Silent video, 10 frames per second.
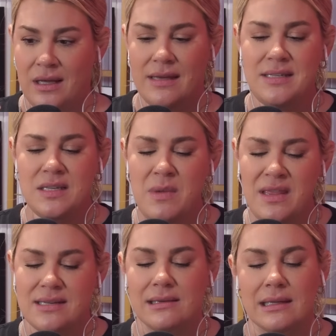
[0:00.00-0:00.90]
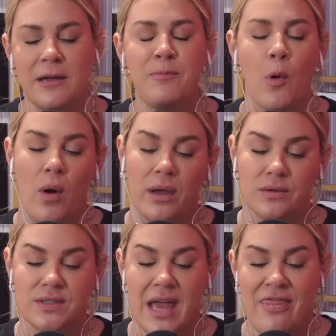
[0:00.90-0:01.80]
They sent me these lip
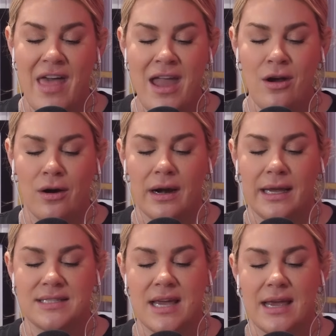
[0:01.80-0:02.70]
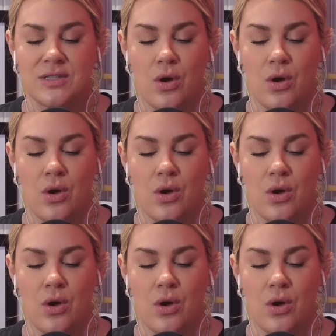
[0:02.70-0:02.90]
oils, and it's